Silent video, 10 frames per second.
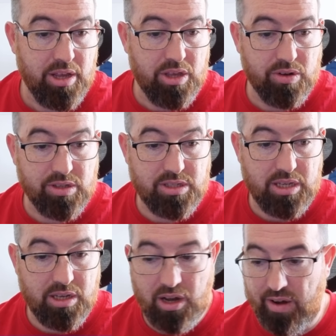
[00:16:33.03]
You can
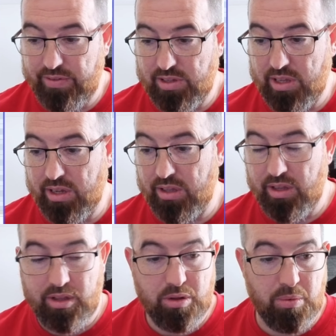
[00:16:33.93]
see, obviously,
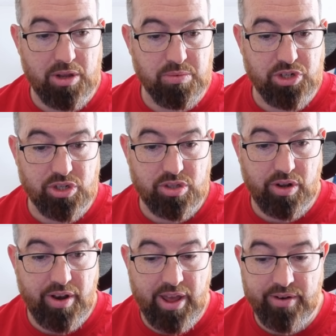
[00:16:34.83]
the ones we just done now.